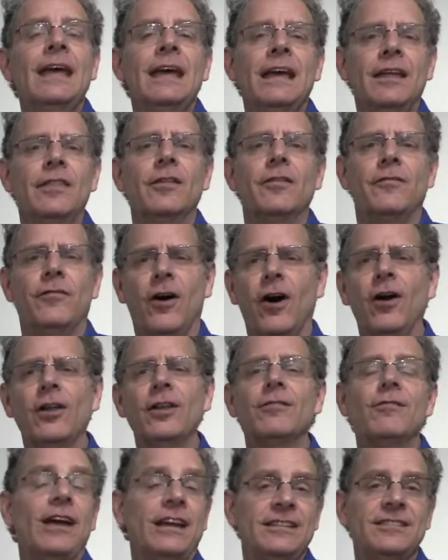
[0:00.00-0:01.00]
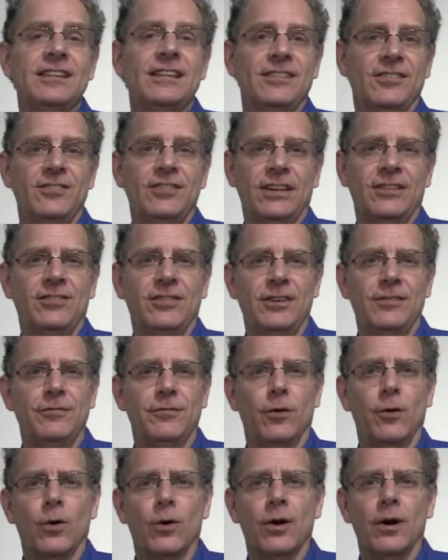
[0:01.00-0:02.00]
In the fall of
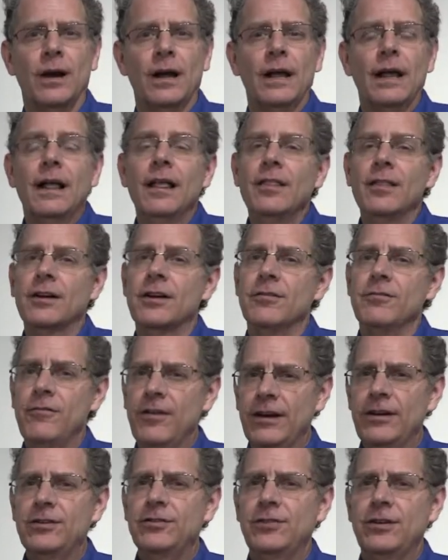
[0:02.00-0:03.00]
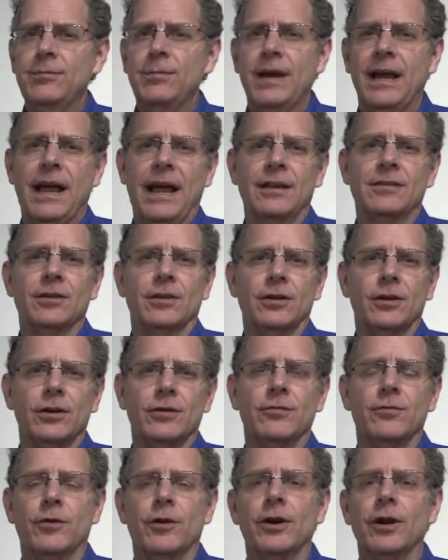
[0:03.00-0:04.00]
1864, the Confederacy began to
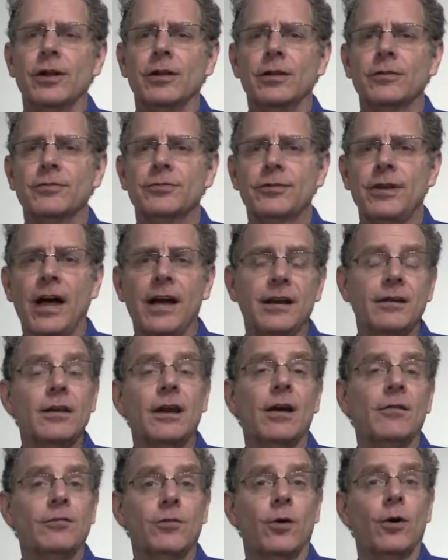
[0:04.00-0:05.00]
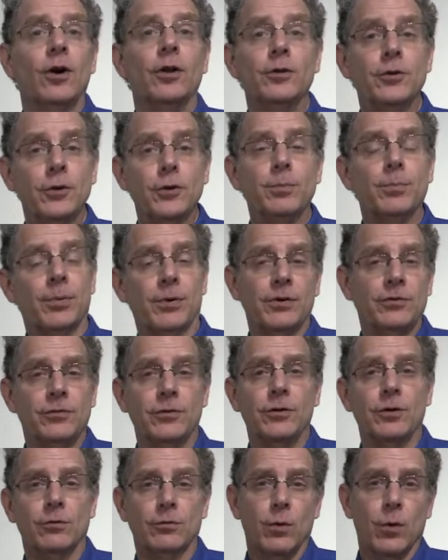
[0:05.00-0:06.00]
look for a site for a new
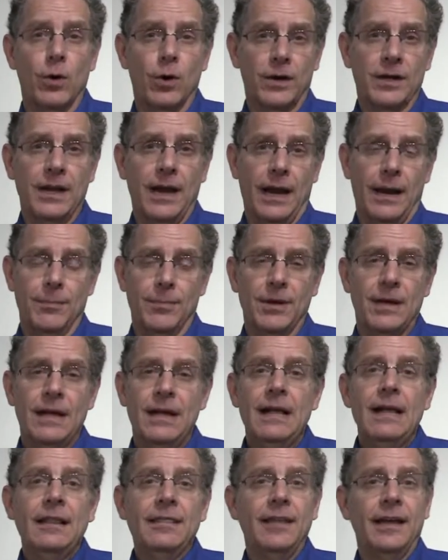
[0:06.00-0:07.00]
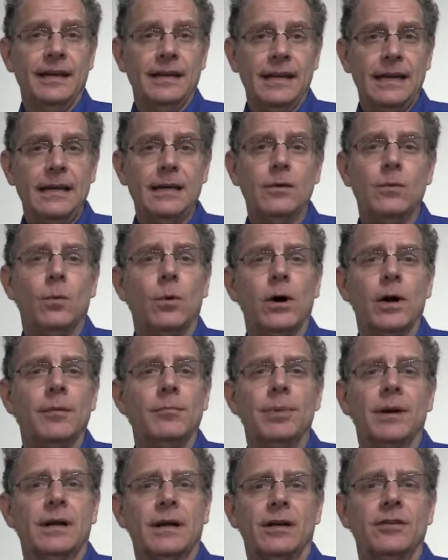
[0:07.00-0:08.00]
prisoner of war camp. They needed one
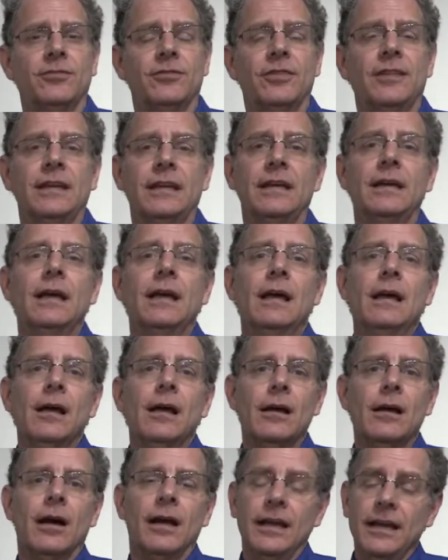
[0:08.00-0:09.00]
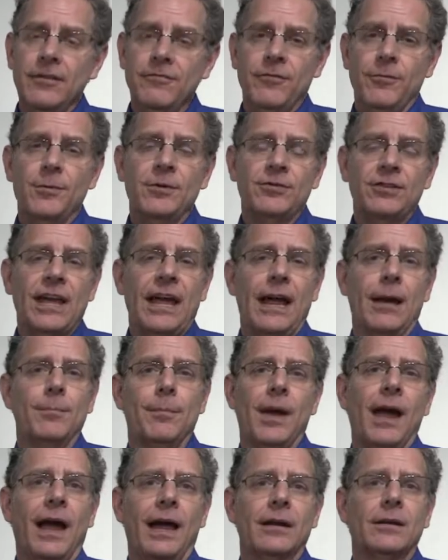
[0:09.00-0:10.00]
because the infamous camp
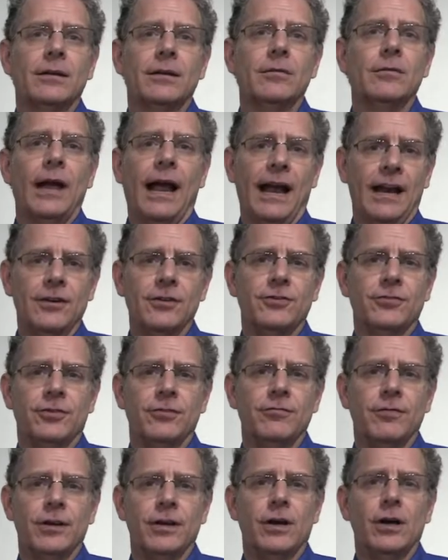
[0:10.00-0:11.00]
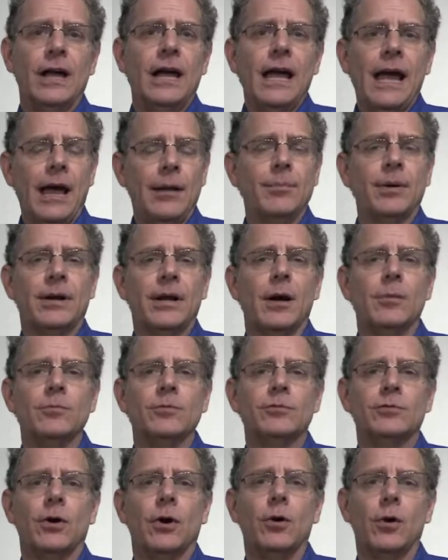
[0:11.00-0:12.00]
at Andersonville had become
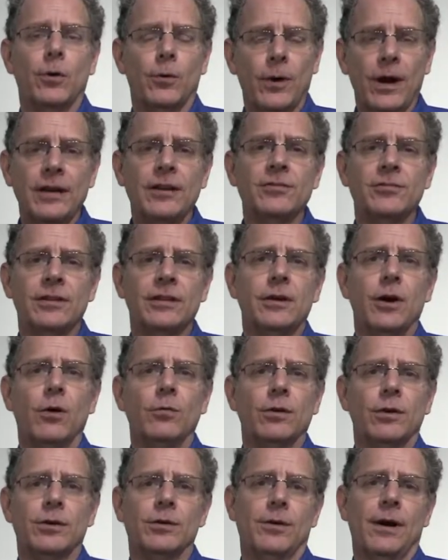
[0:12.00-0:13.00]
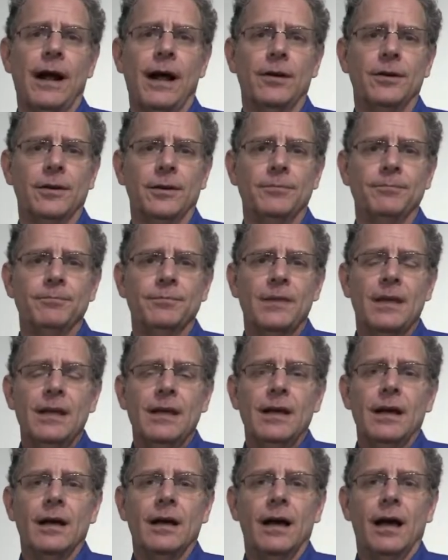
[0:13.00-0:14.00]
so horrendously overcrowded.
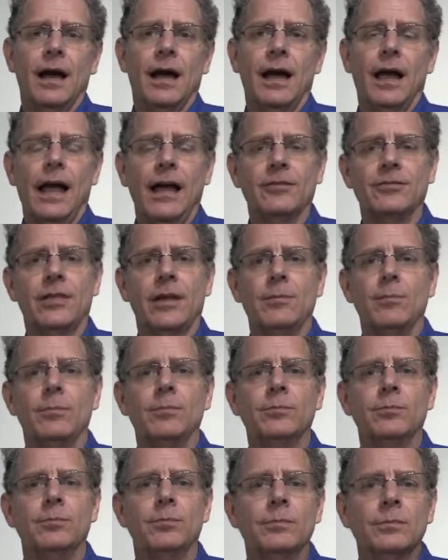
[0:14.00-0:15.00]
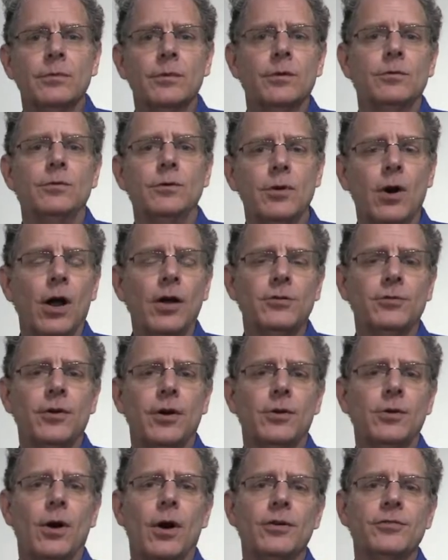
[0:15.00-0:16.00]
As they crossed
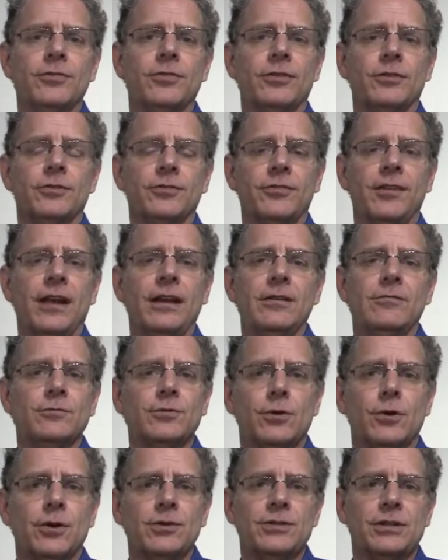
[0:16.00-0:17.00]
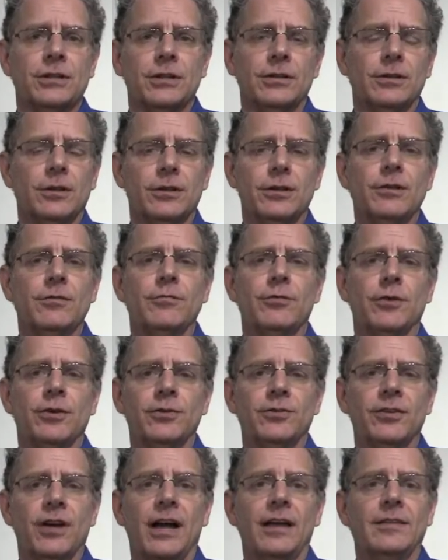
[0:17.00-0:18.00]
across the state of Georgia looking for a
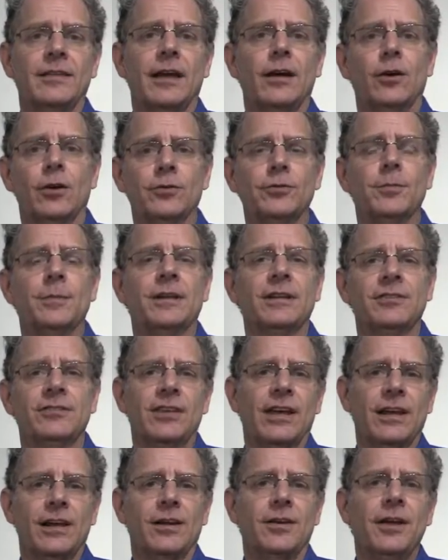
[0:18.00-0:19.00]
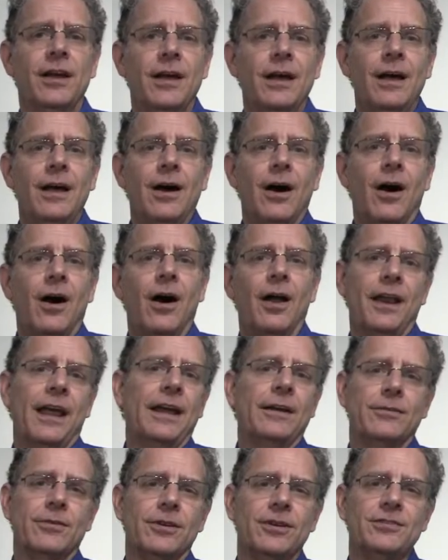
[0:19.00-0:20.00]
site, they ultimately settled on
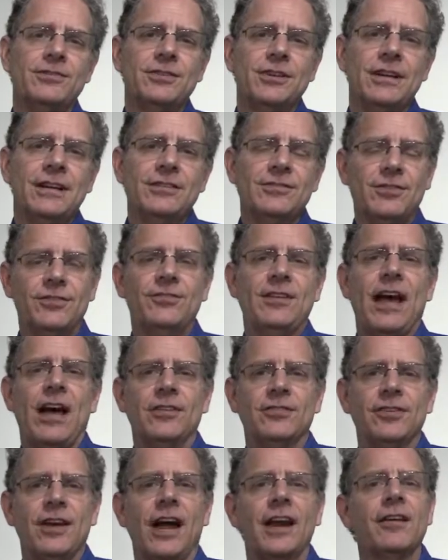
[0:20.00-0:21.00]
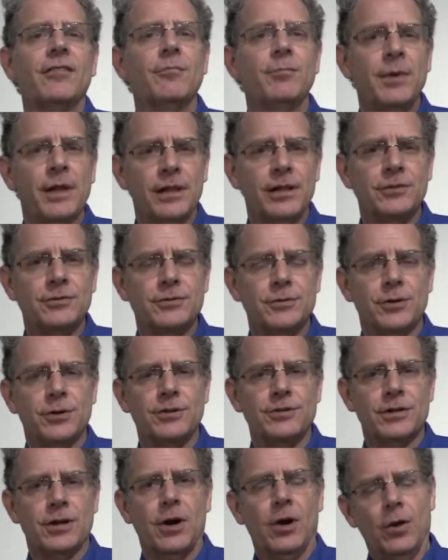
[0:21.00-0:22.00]
acreage just outside of Millen,
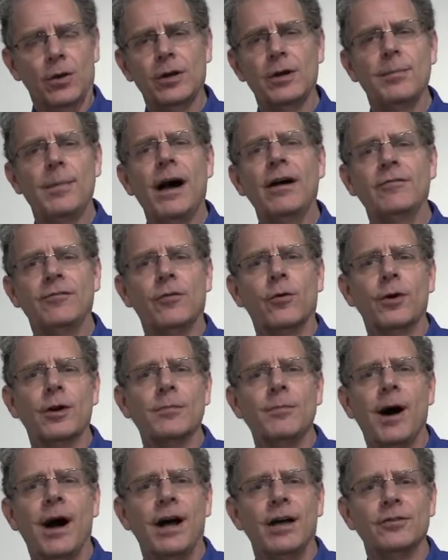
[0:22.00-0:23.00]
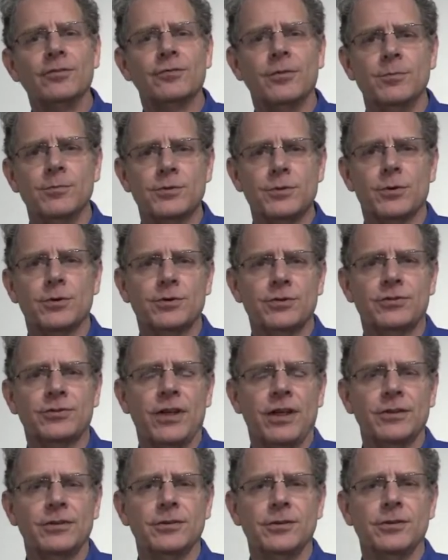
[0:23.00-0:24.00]
Georgia, only about 40 miles from Georgia
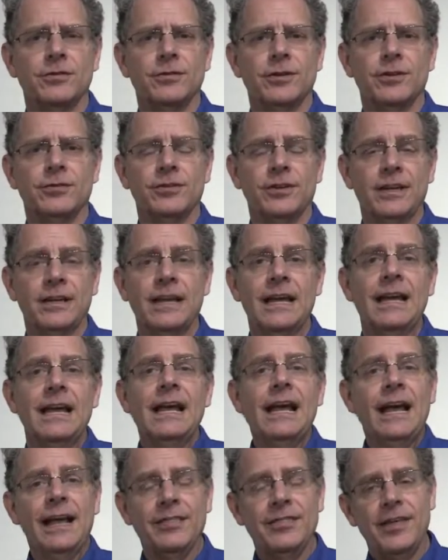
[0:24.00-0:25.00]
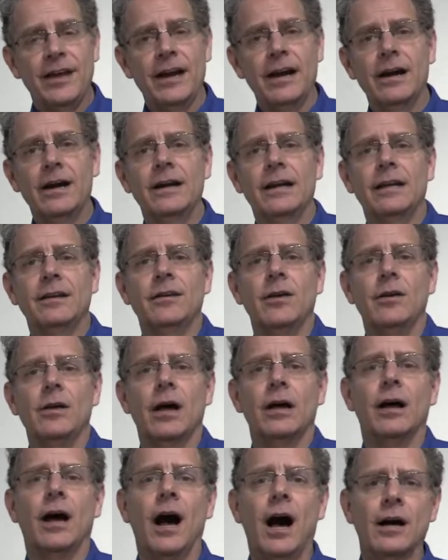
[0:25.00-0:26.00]
Southern University. And there in
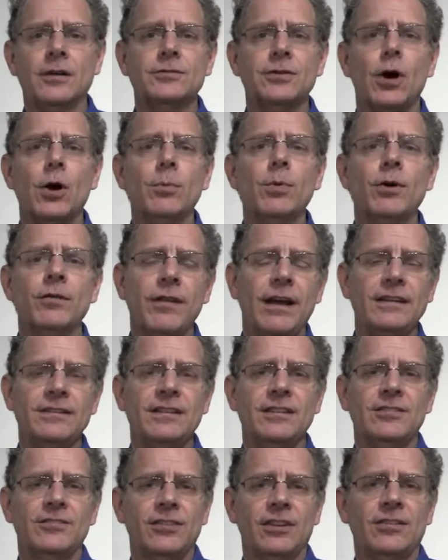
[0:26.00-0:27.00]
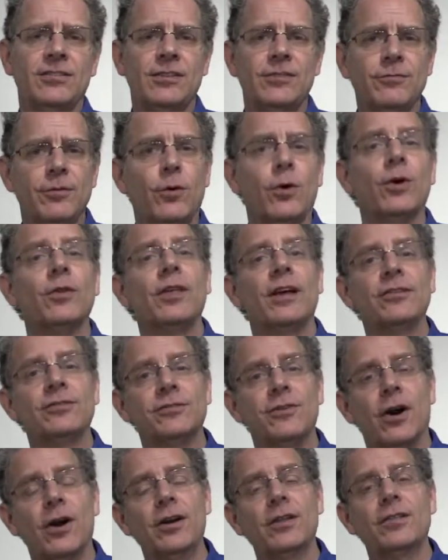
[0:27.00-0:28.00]
October of 1864, they
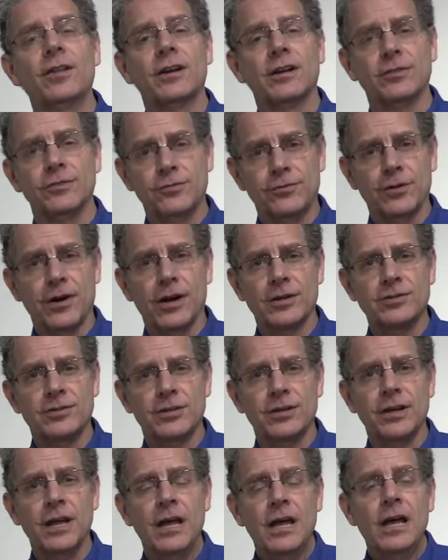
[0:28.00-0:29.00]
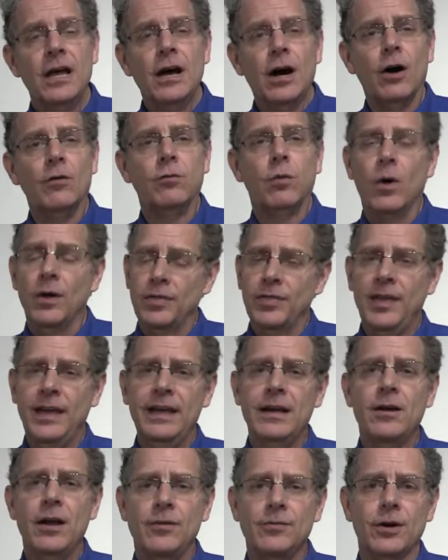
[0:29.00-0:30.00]
started the construction of what
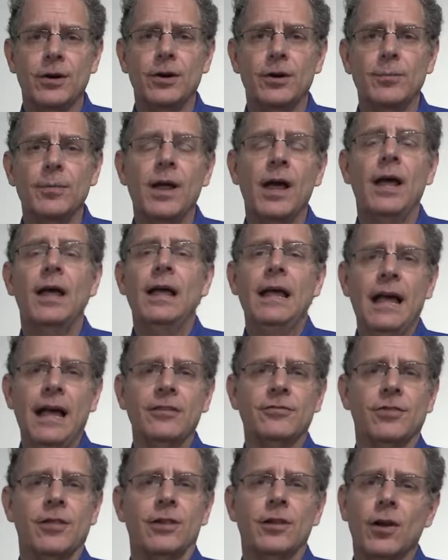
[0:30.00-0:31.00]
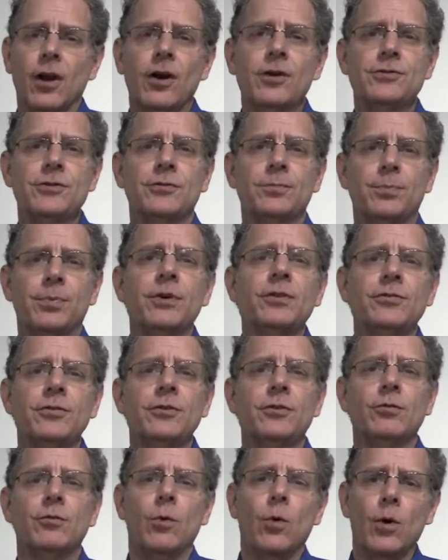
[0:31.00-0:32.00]
they termed as the largest
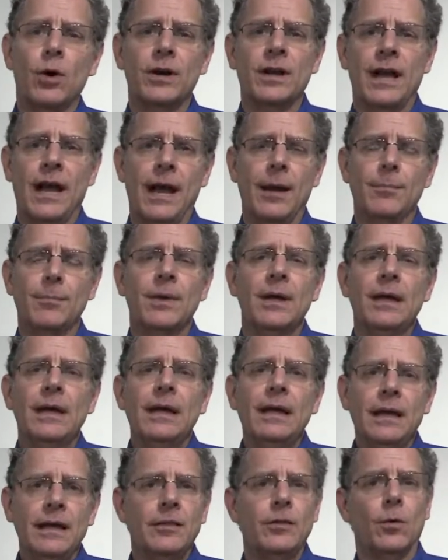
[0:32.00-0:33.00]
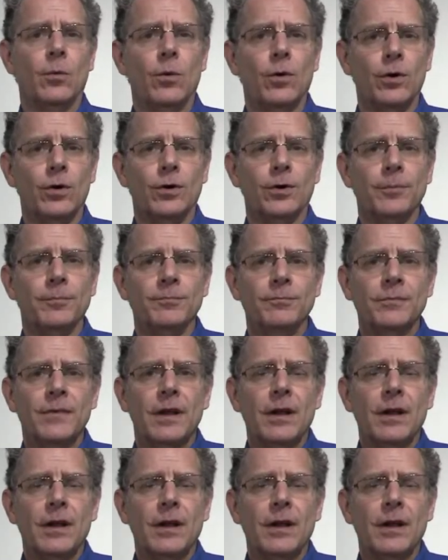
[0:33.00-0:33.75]
prisoner of war camp in the world.